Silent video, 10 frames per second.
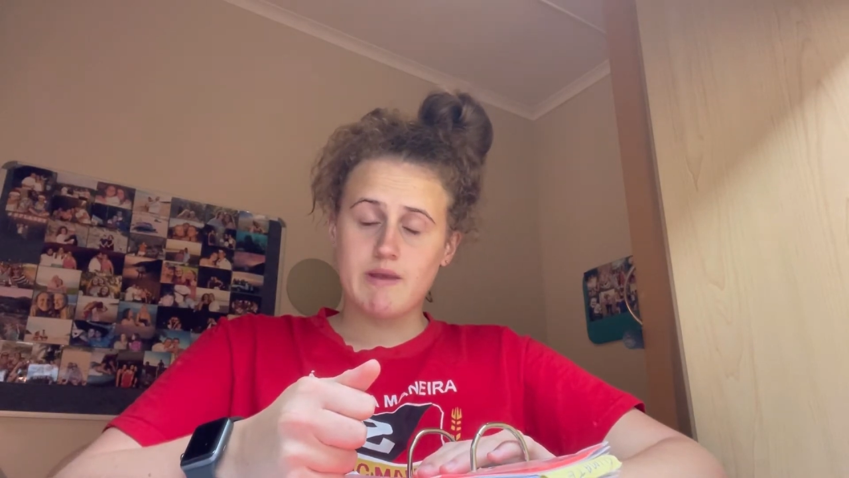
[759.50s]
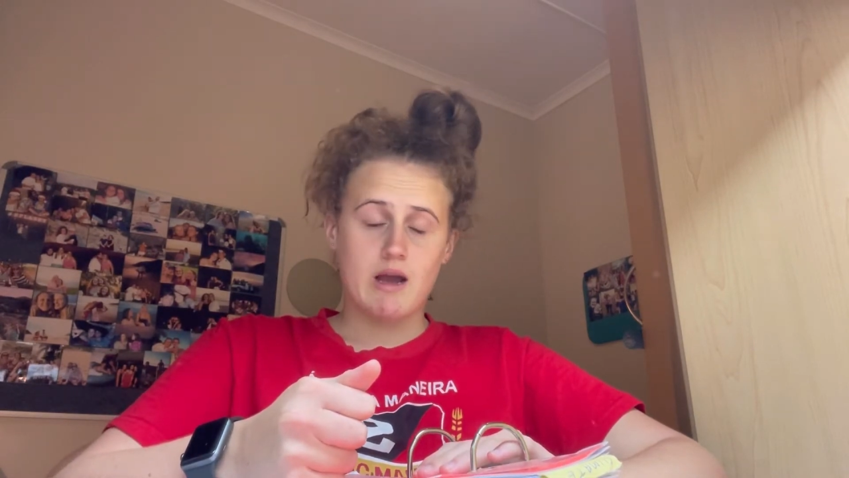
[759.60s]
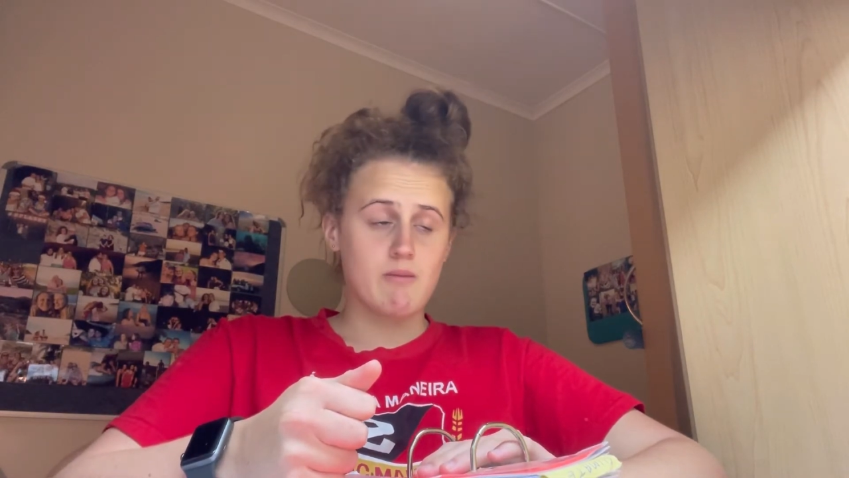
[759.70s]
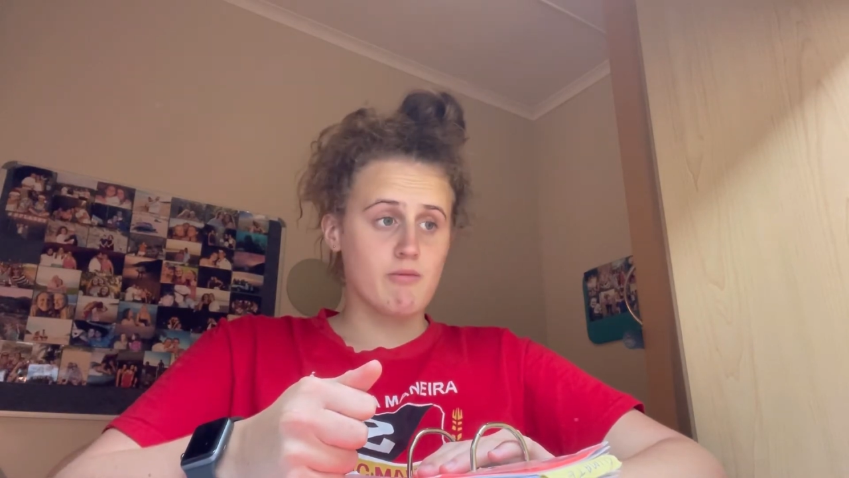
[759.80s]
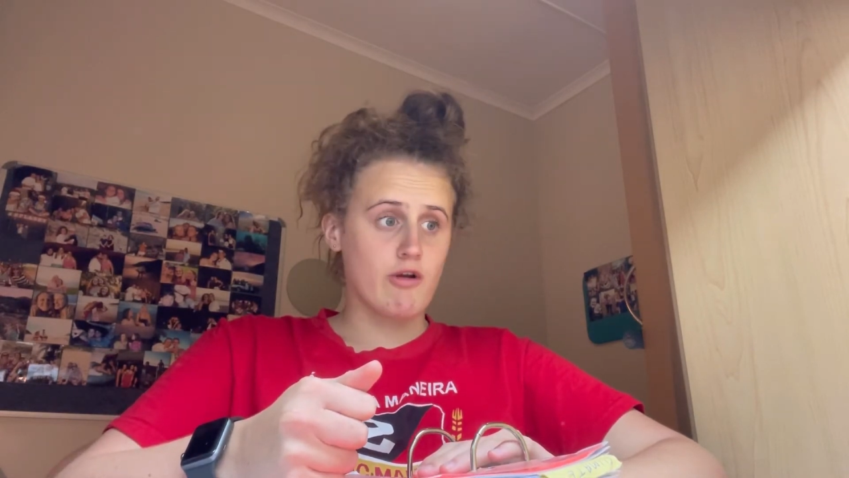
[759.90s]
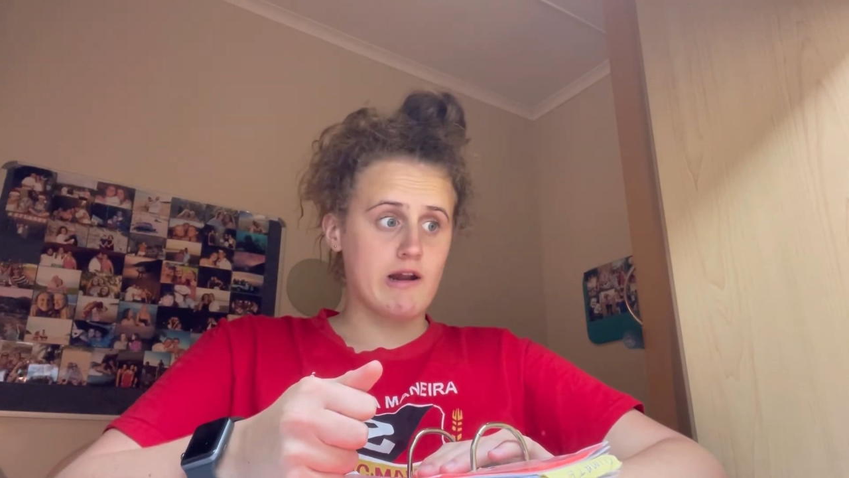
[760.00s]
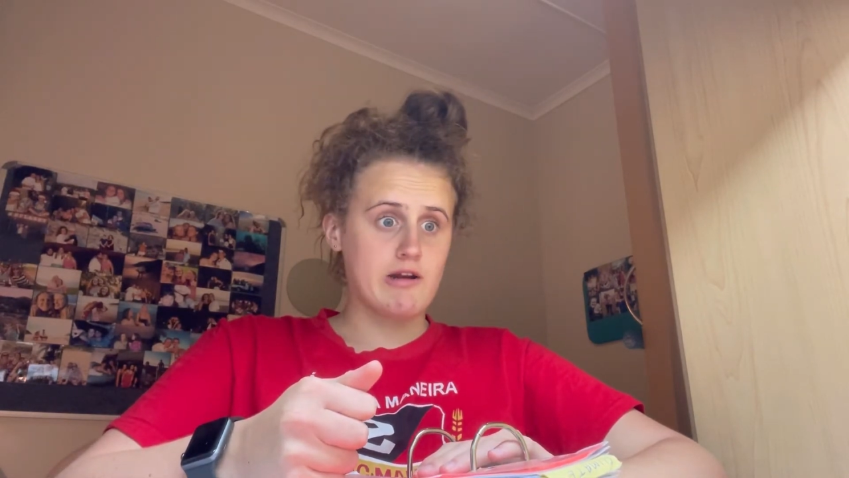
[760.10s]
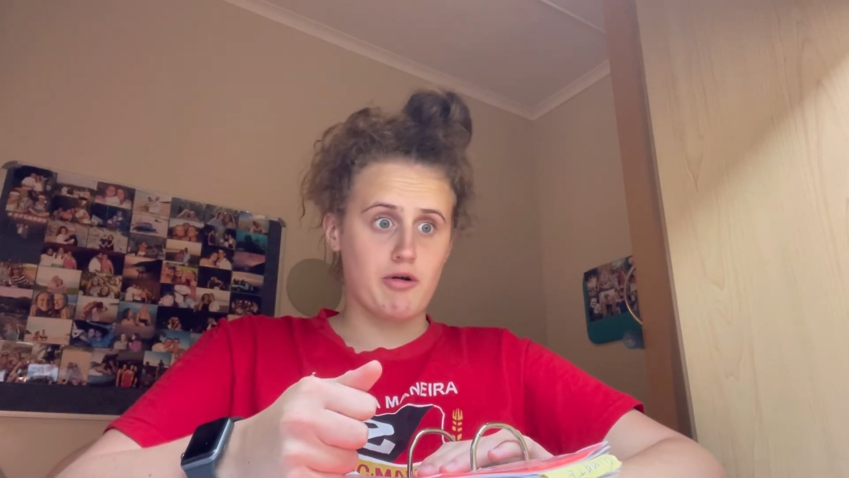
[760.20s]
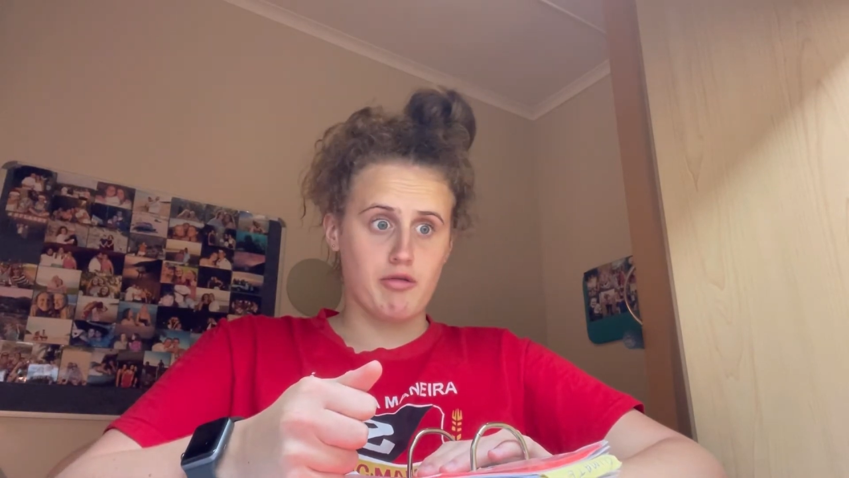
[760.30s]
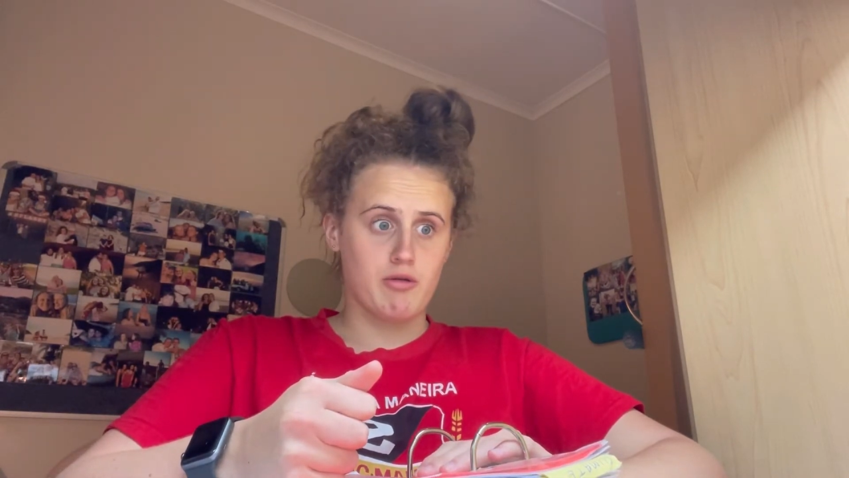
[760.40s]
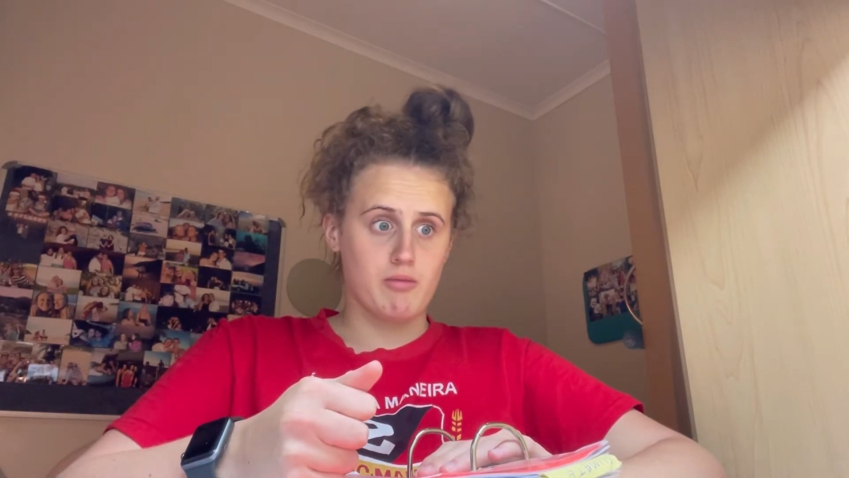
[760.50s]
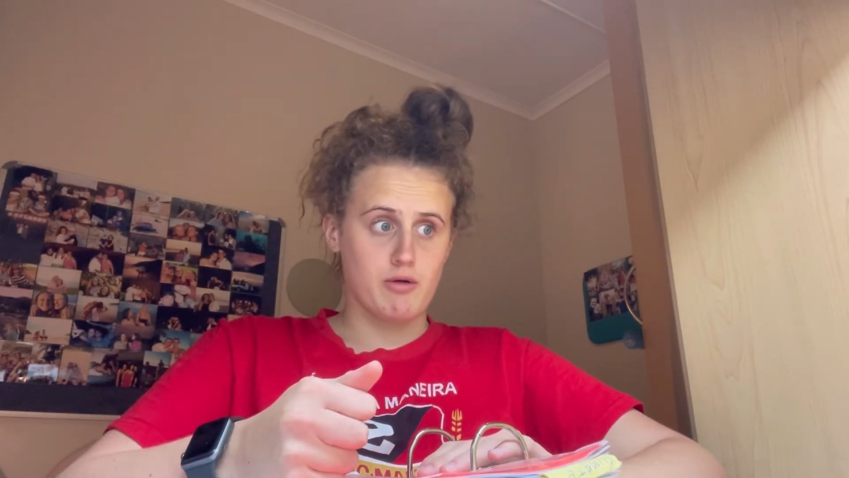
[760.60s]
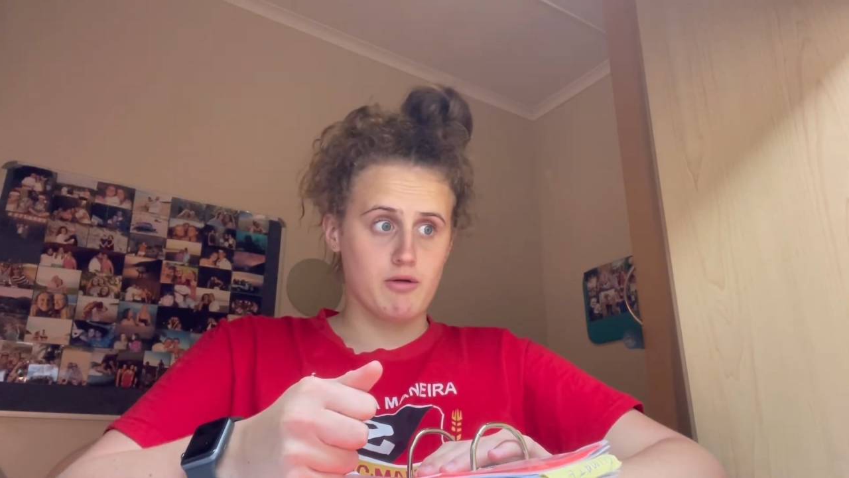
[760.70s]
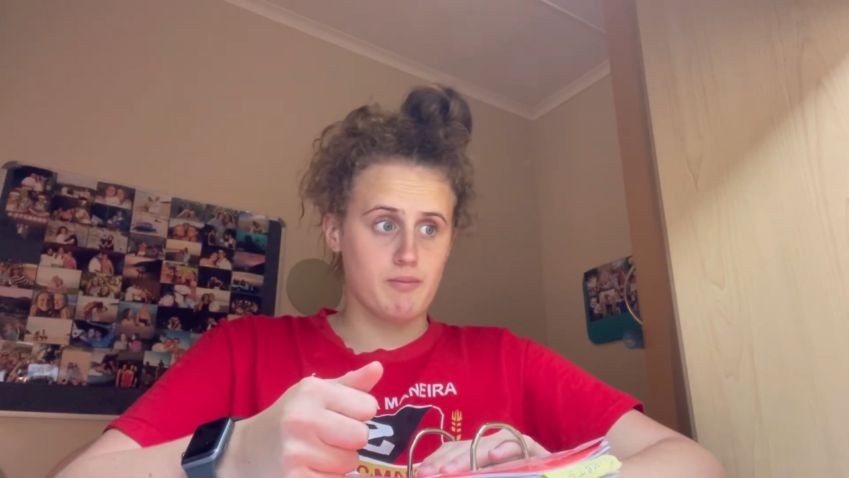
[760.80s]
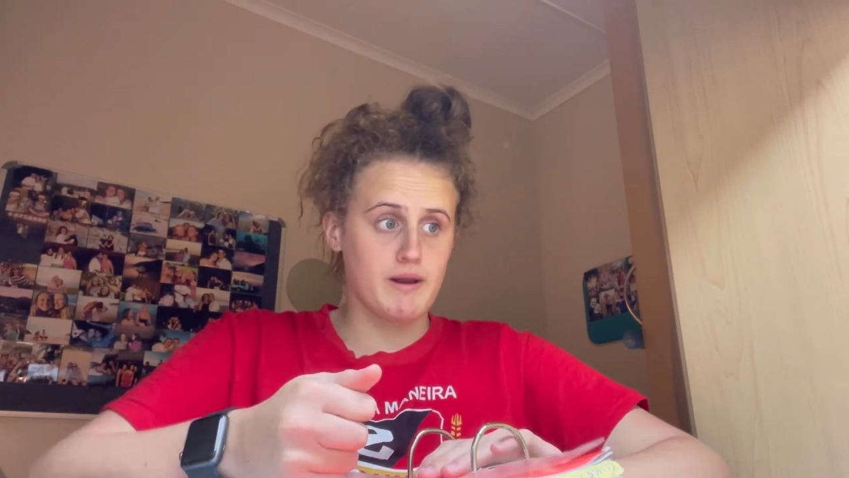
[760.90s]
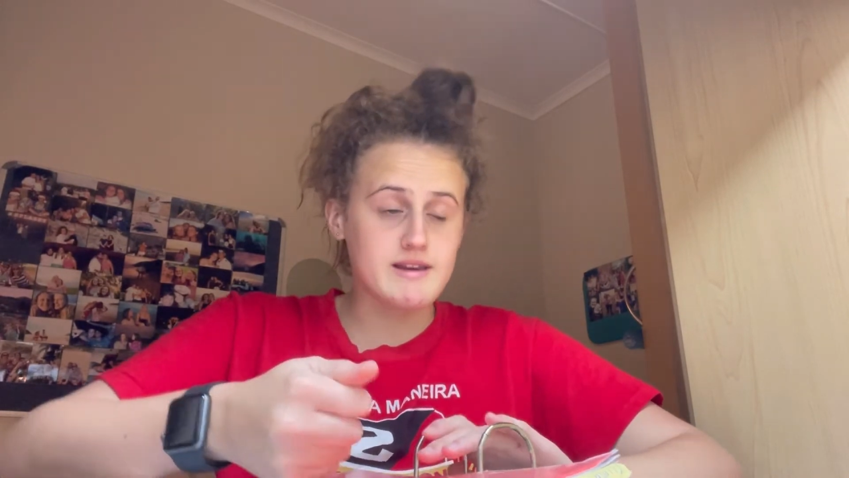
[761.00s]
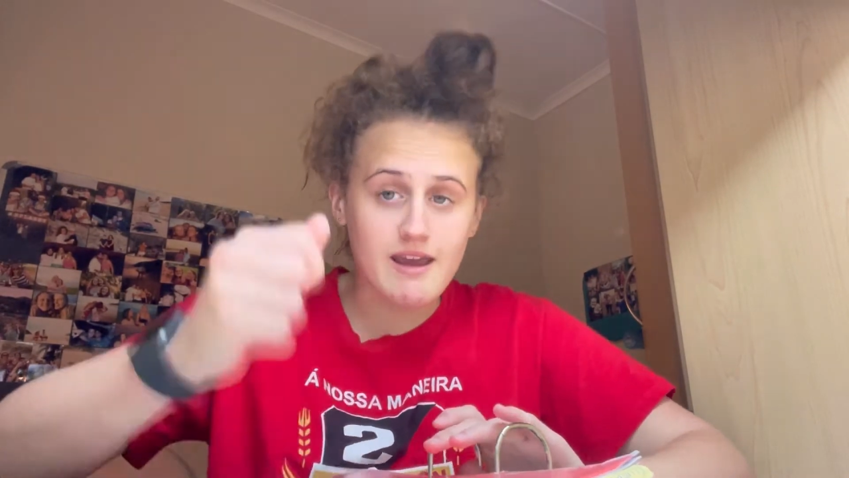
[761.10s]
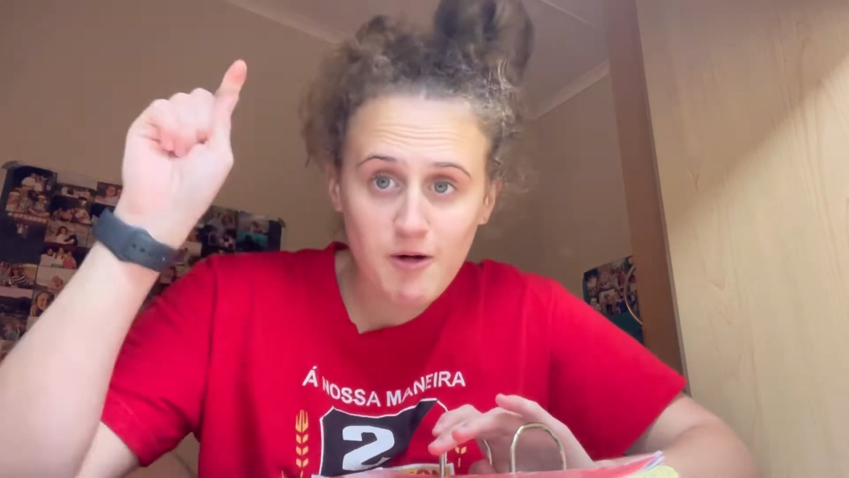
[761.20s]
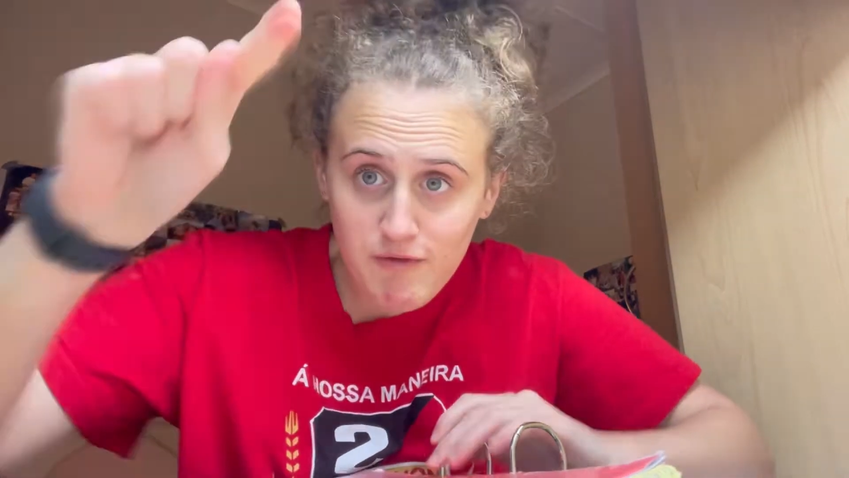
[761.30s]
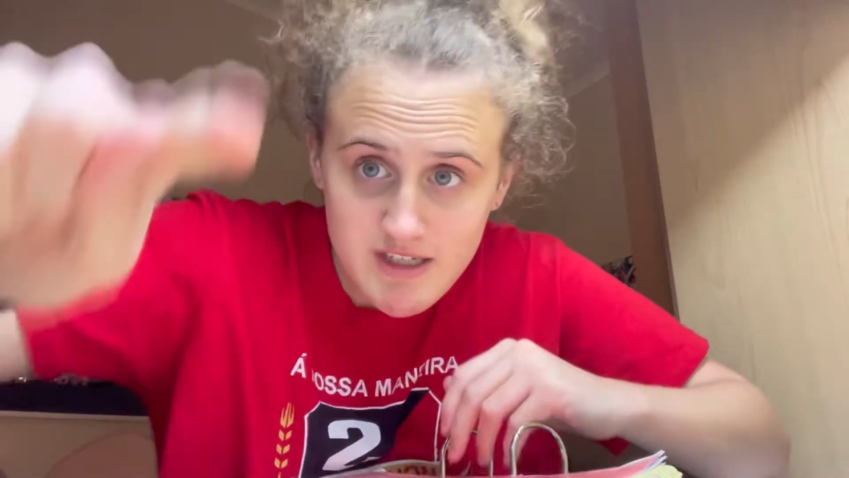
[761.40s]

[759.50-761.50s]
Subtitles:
I'm really not in the mood, but get off